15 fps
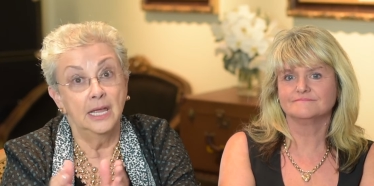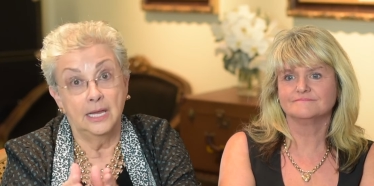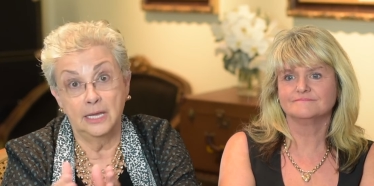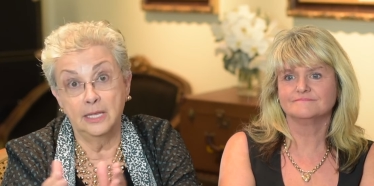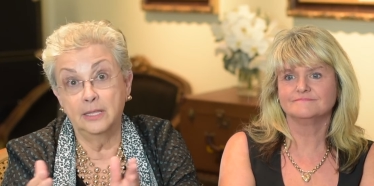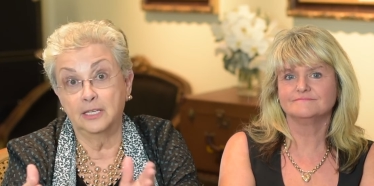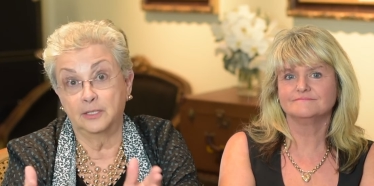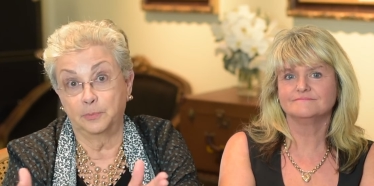
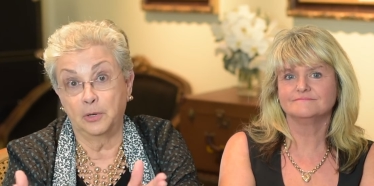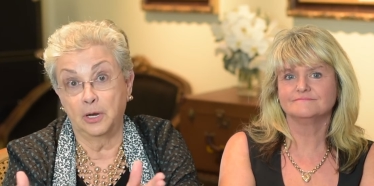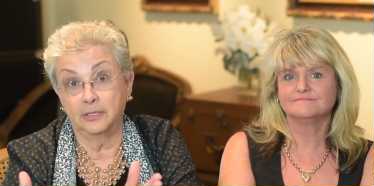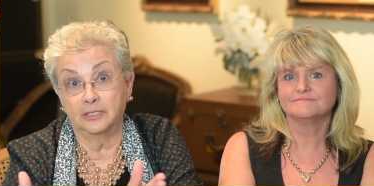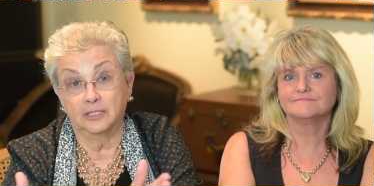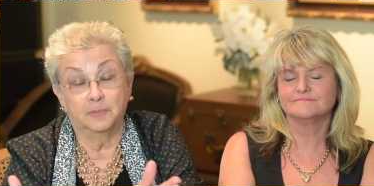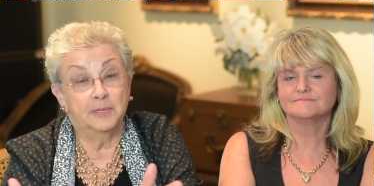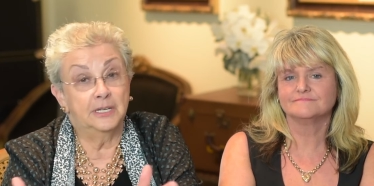Speaker 1: in this
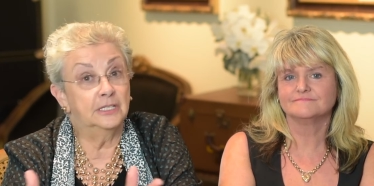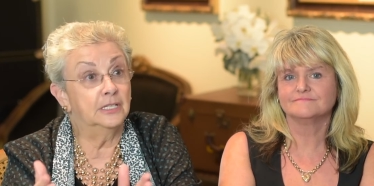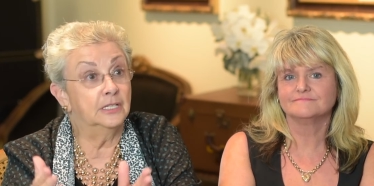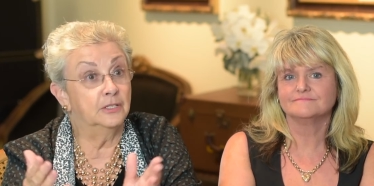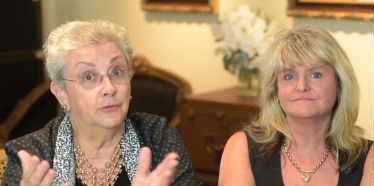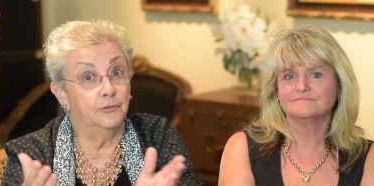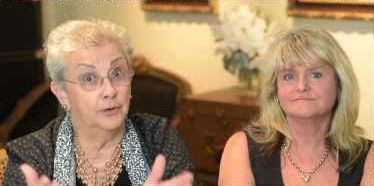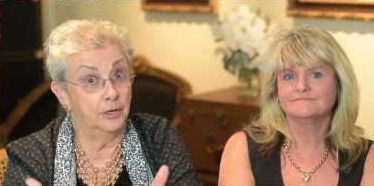process because
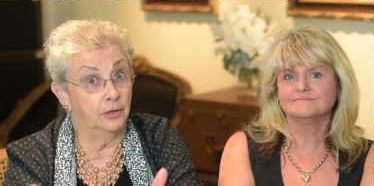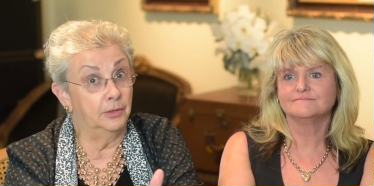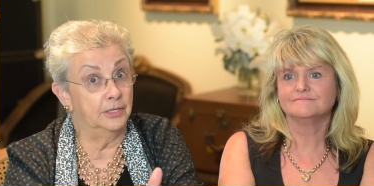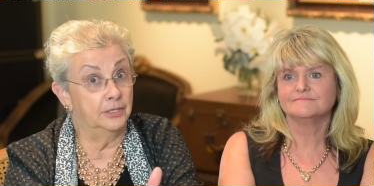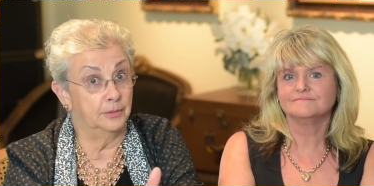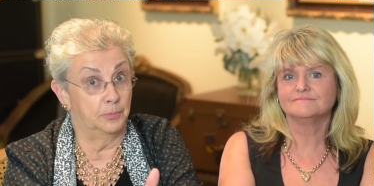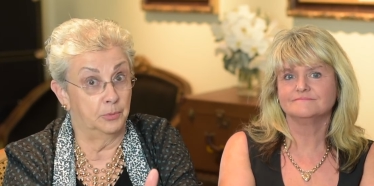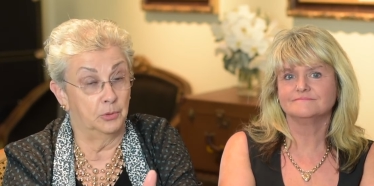it's very
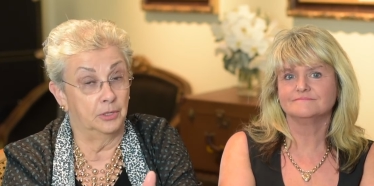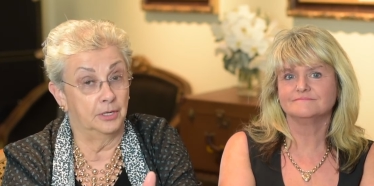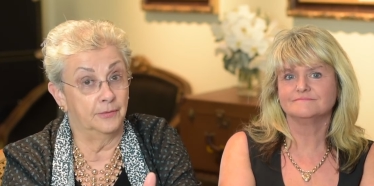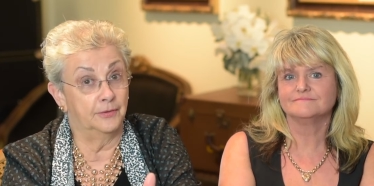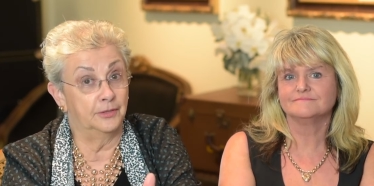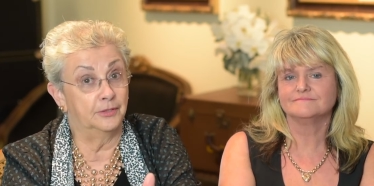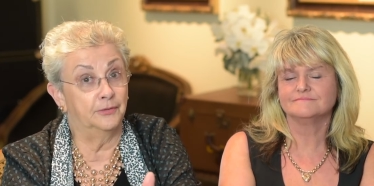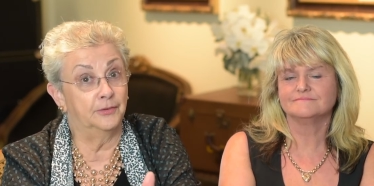
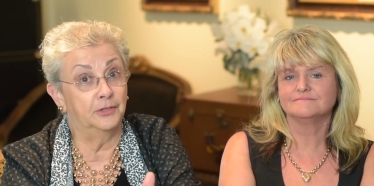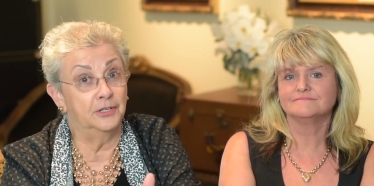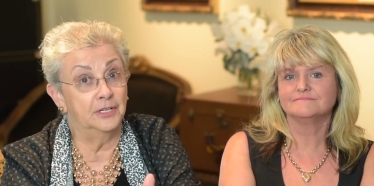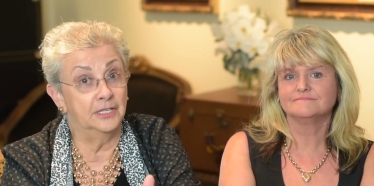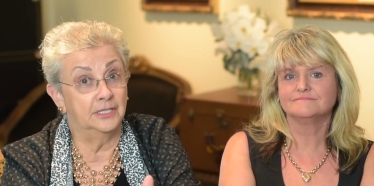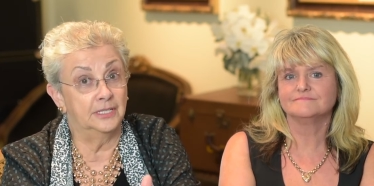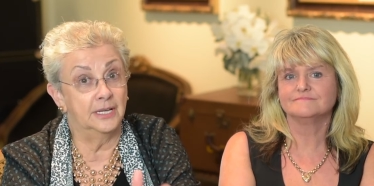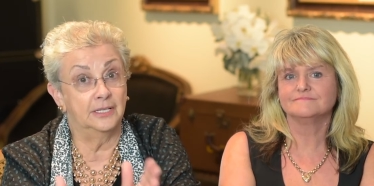supportive, it's very
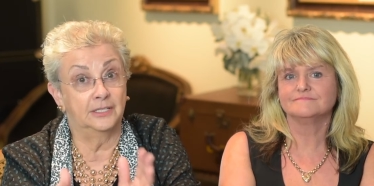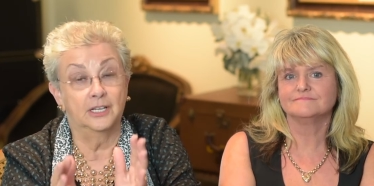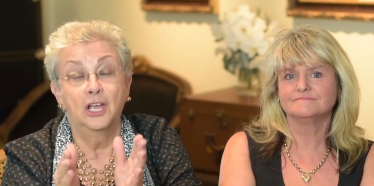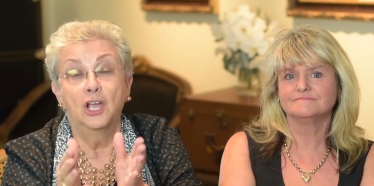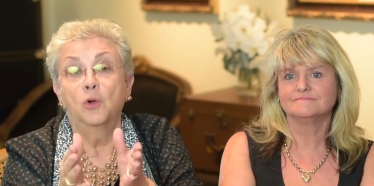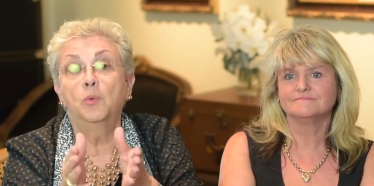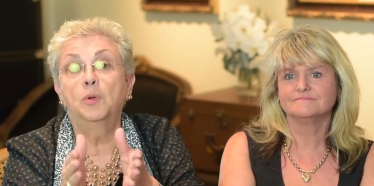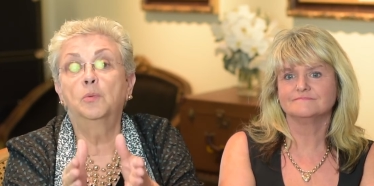intense.
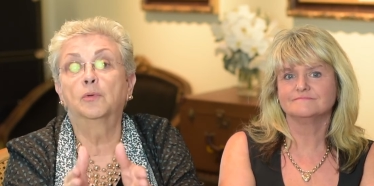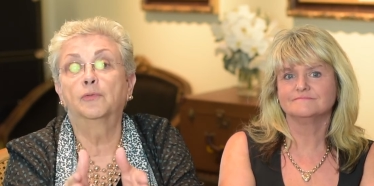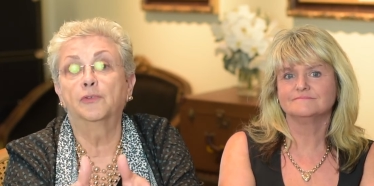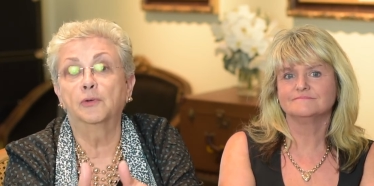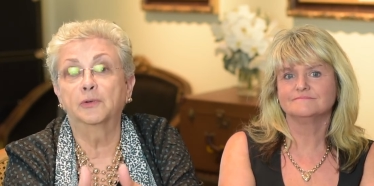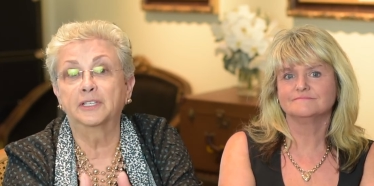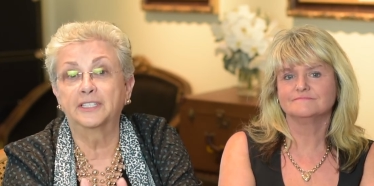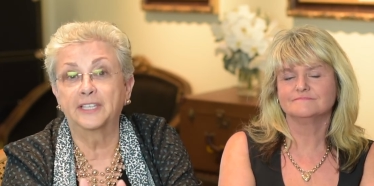We will
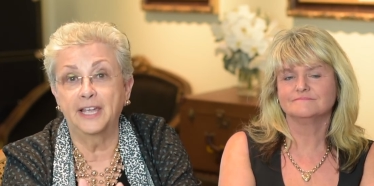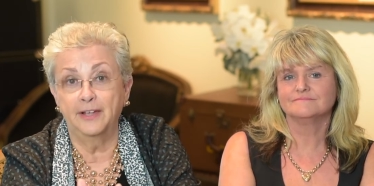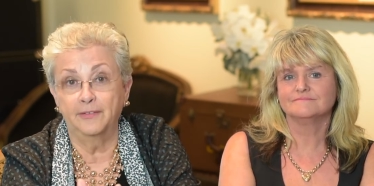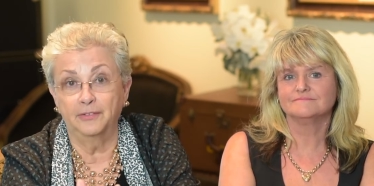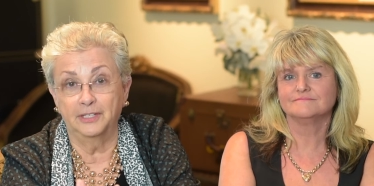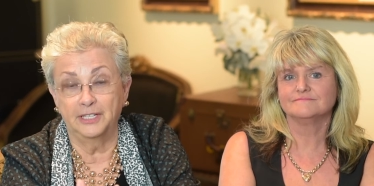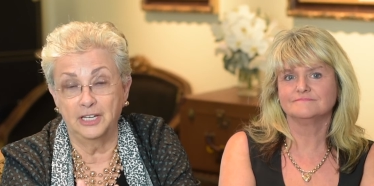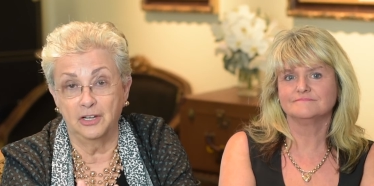focus
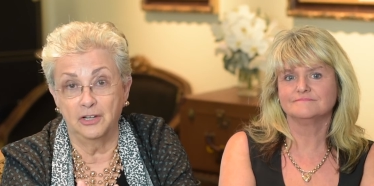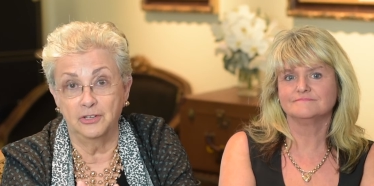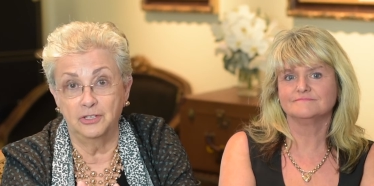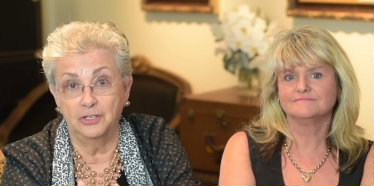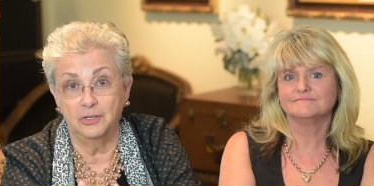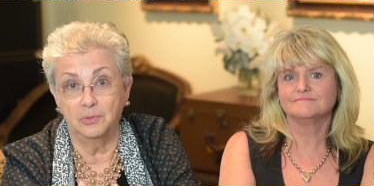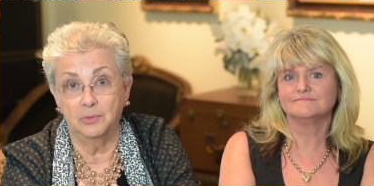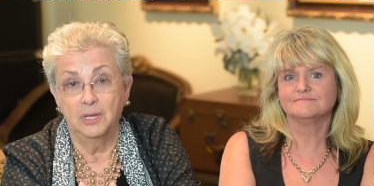heavily on
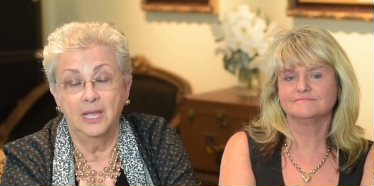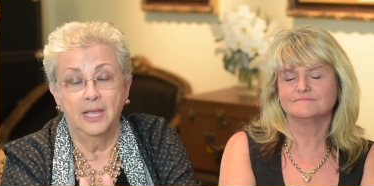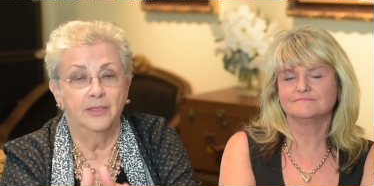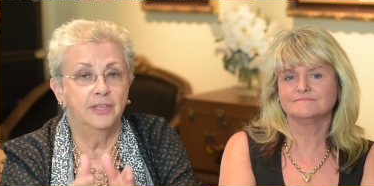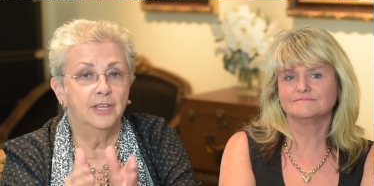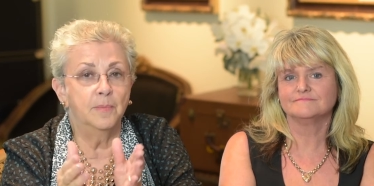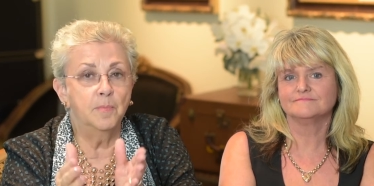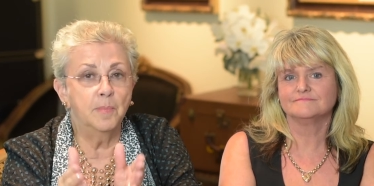you.
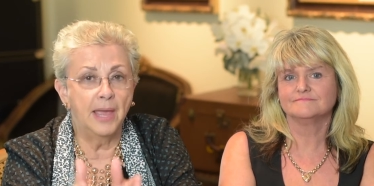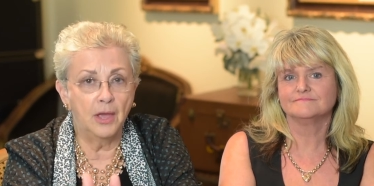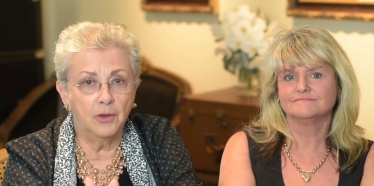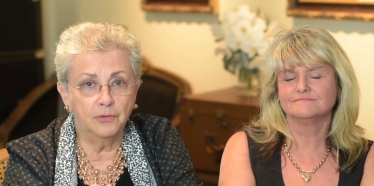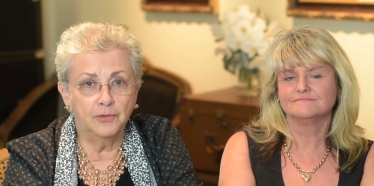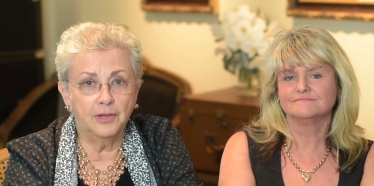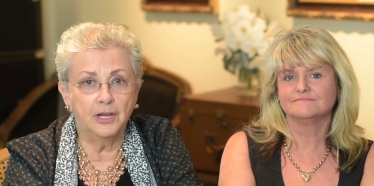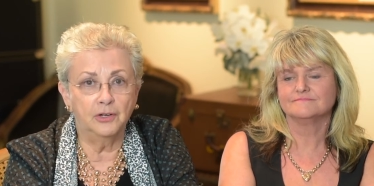The amount
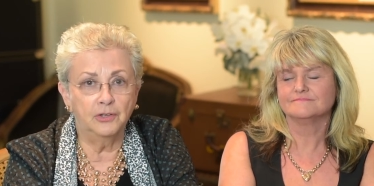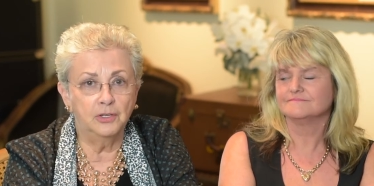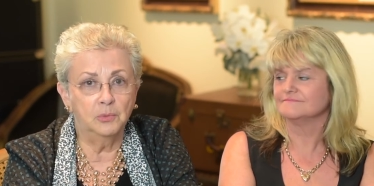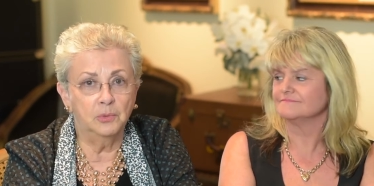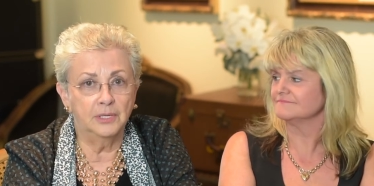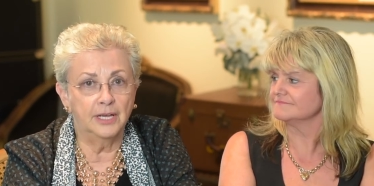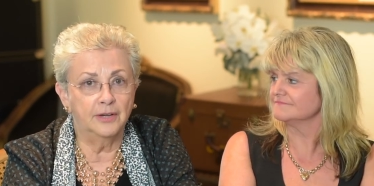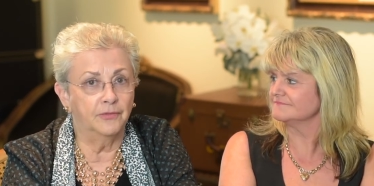of care you
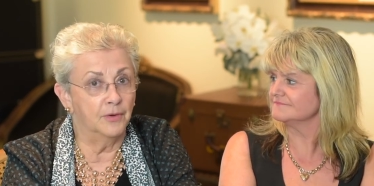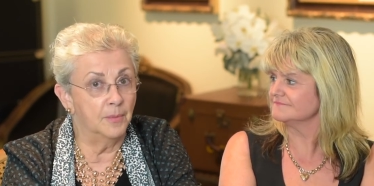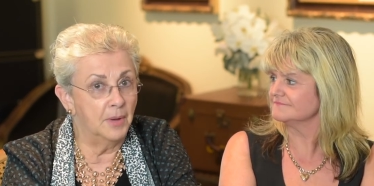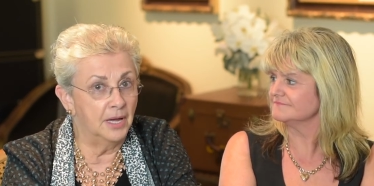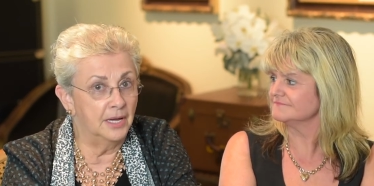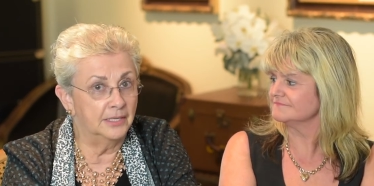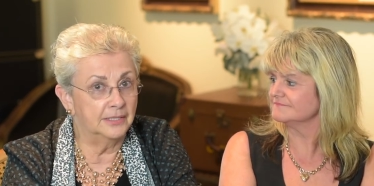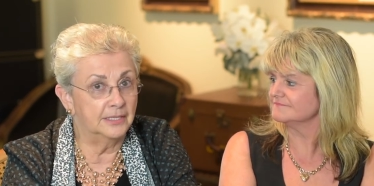will get from
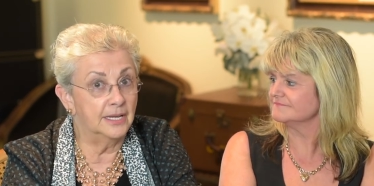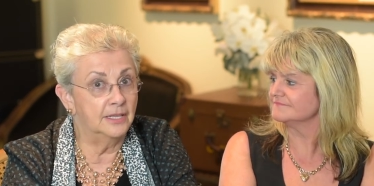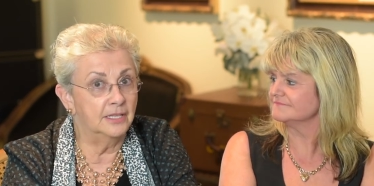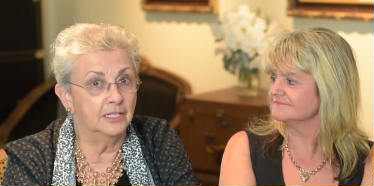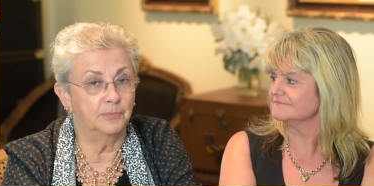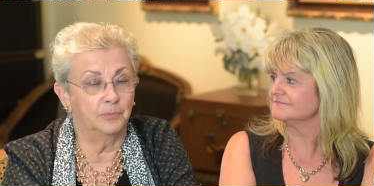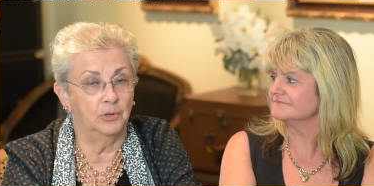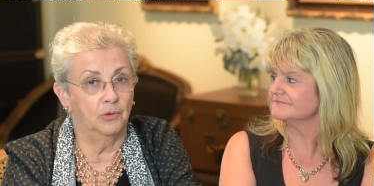us and
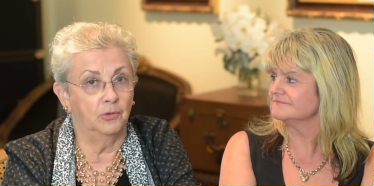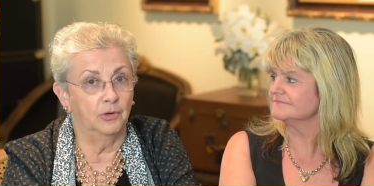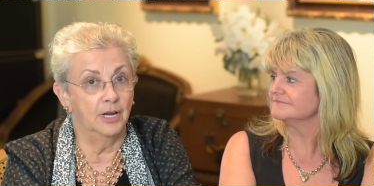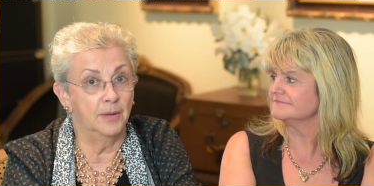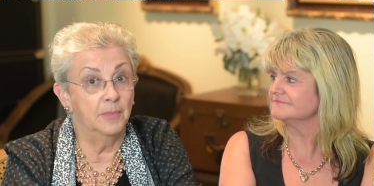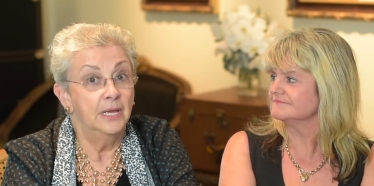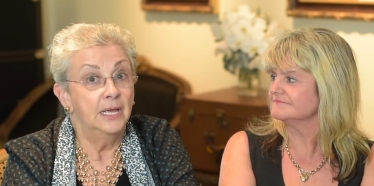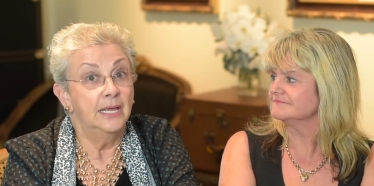this
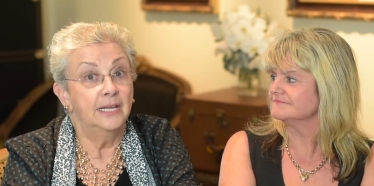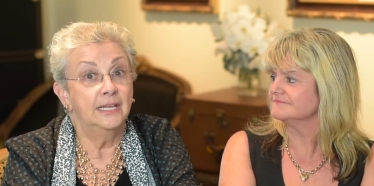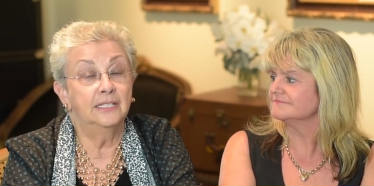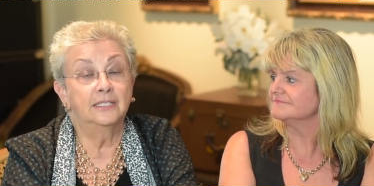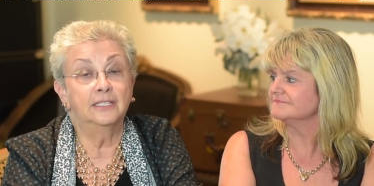program is